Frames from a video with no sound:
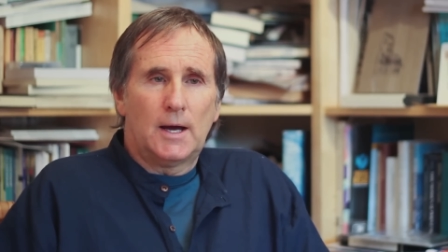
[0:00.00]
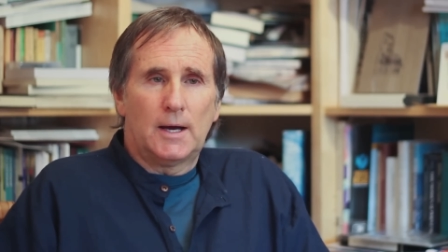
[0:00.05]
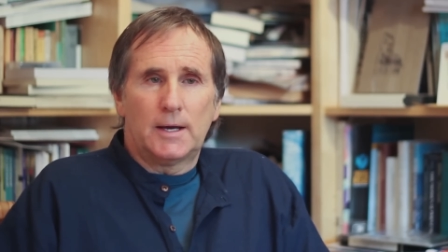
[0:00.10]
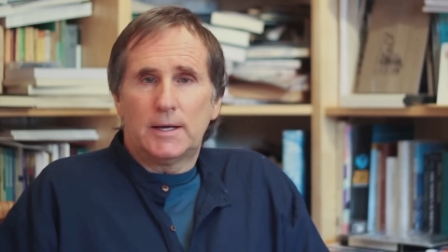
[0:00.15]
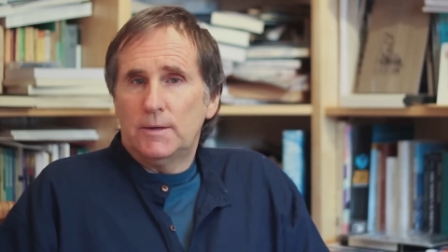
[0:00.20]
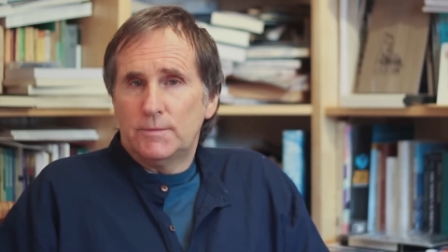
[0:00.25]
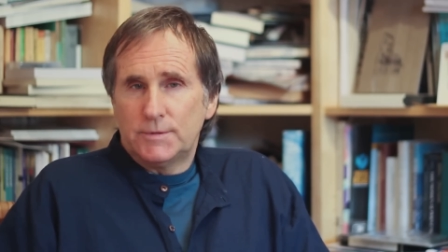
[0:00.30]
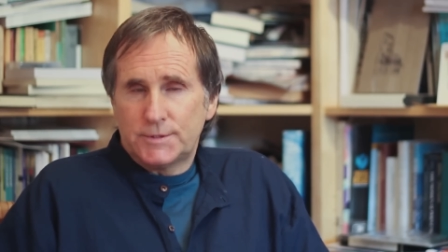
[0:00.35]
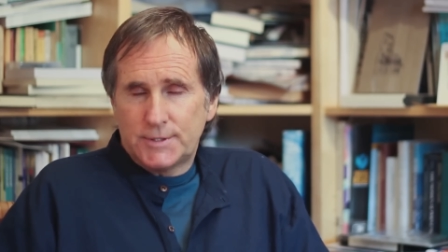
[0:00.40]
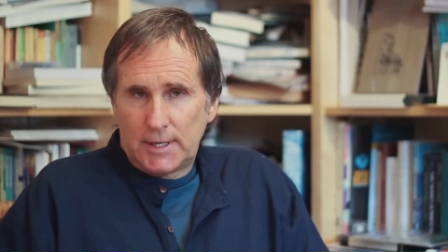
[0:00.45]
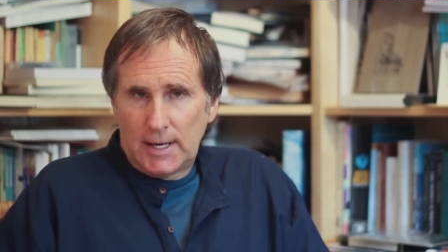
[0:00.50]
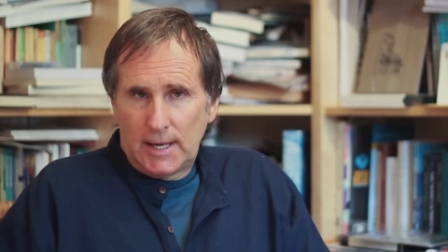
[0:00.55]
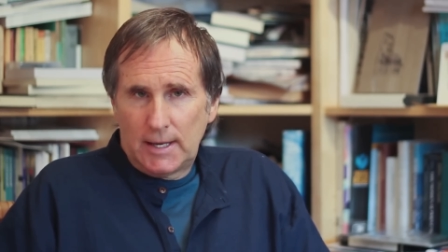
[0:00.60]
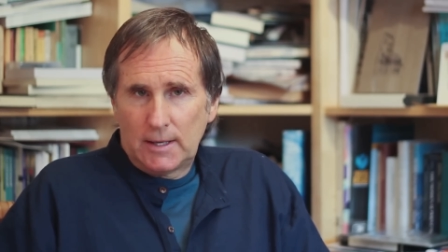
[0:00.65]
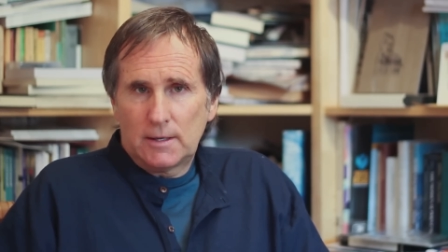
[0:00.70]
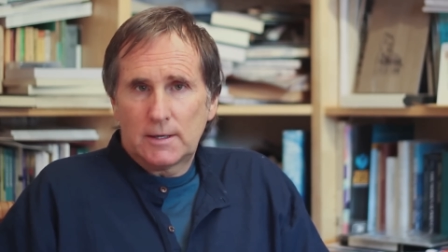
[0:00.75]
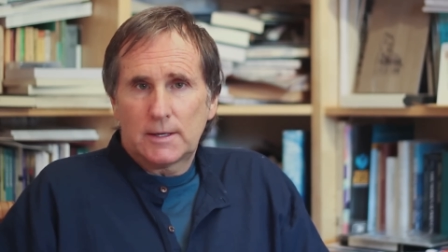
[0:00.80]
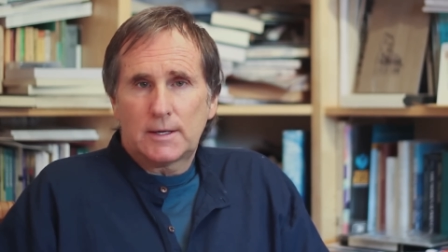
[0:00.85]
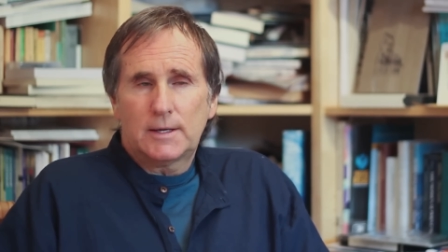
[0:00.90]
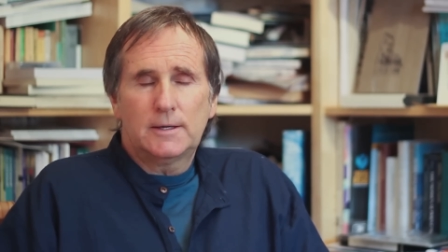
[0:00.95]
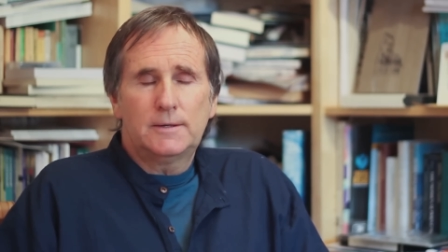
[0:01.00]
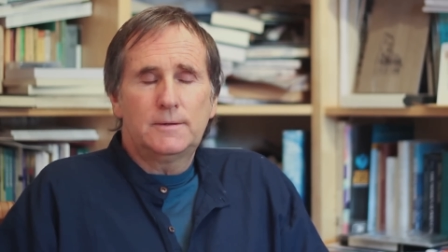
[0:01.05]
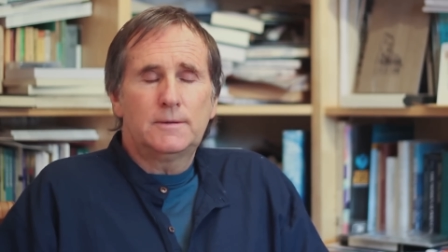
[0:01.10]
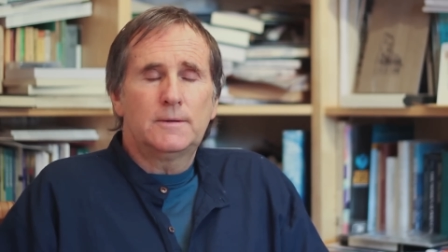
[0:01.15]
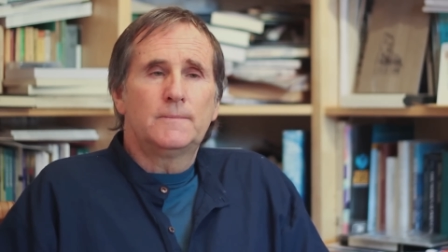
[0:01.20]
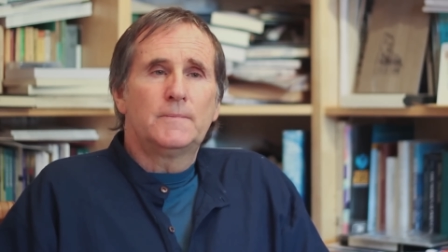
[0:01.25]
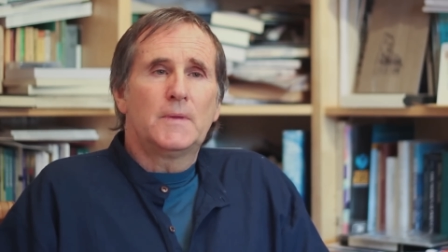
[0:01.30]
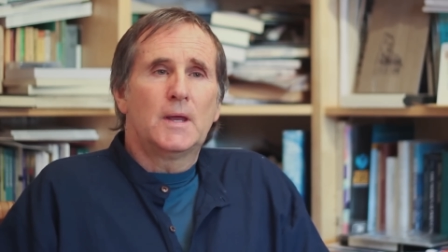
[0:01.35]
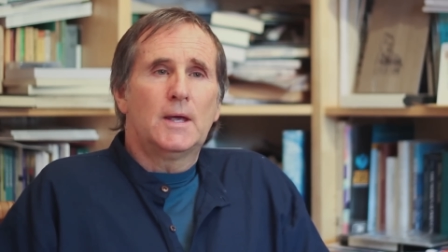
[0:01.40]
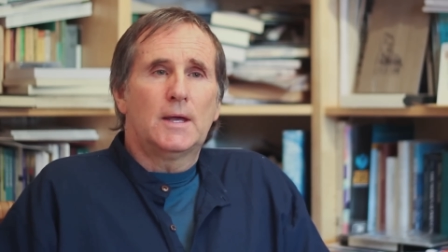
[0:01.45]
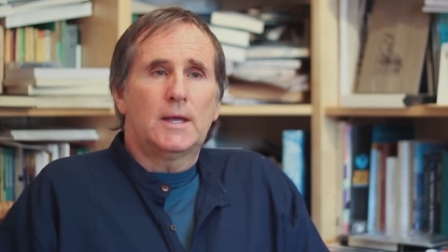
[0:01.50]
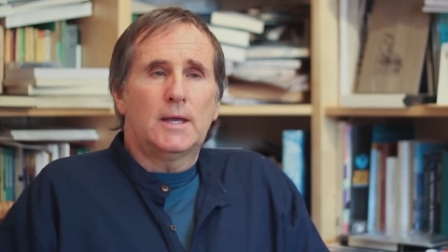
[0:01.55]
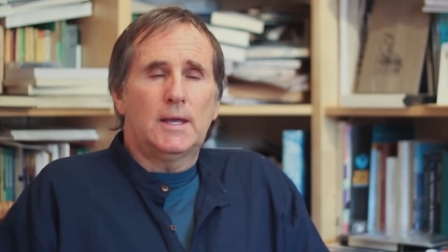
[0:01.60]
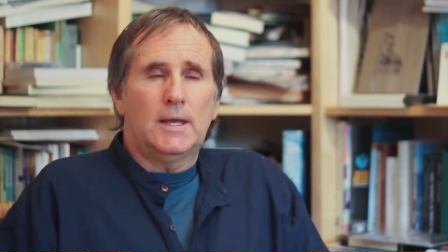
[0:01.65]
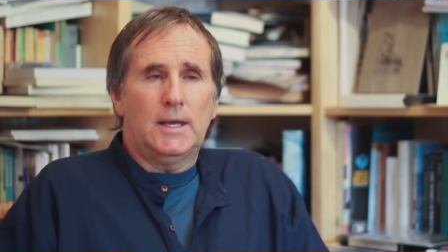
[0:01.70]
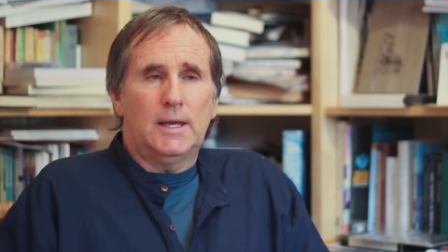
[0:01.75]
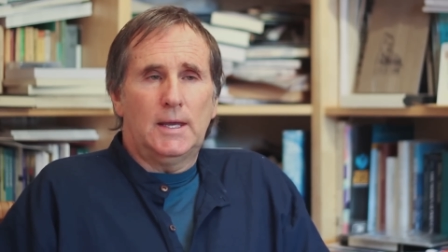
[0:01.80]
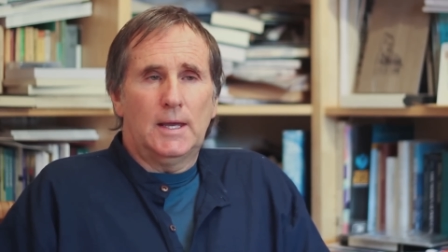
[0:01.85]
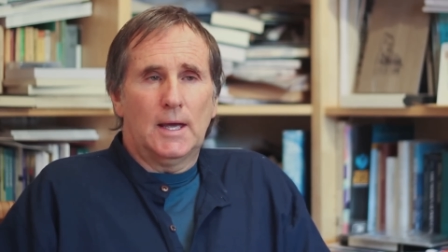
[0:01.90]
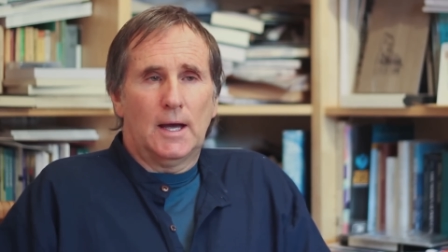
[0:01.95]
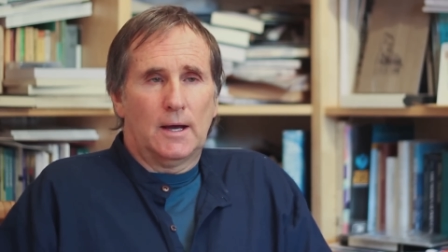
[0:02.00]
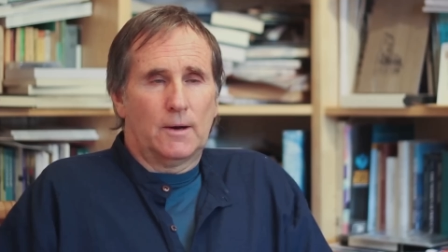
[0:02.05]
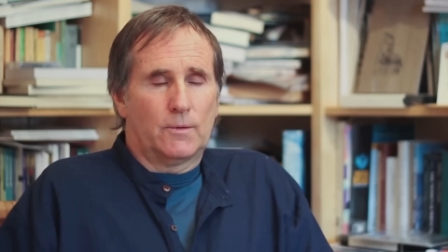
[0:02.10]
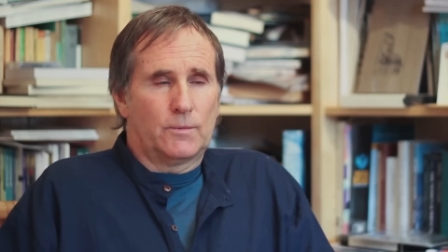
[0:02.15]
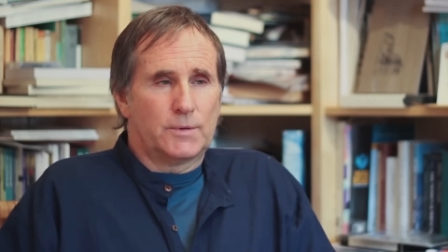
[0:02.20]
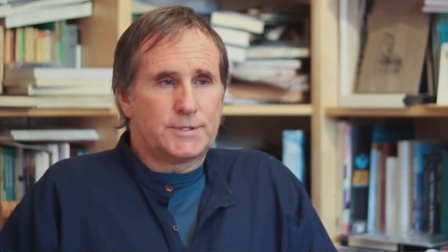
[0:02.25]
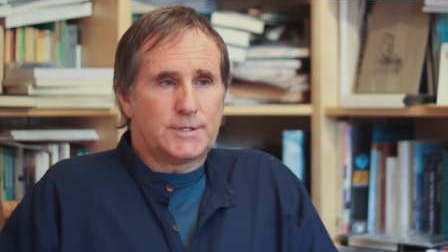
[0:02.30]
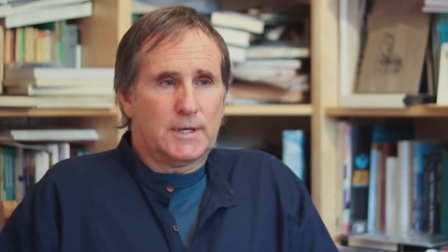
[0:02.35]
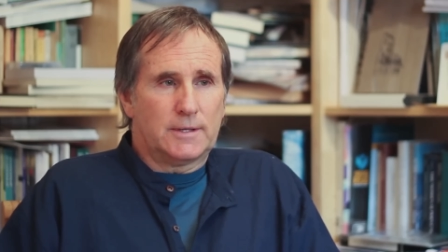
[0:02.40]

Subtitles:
He was an Anglican. He was